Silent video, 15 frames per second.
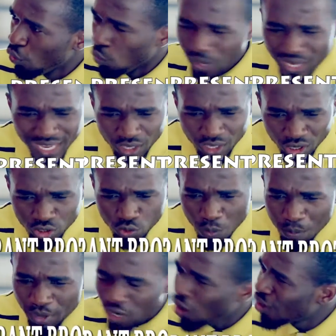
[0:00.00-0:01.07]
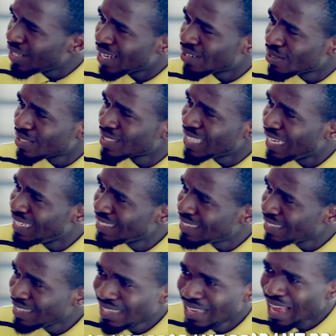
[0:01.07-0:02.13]
We cannot remain under
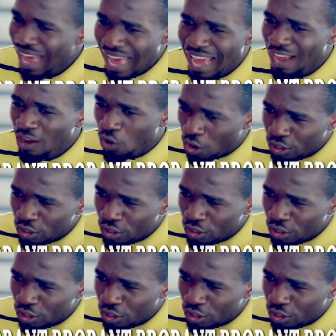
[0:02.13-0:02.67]
Christianity and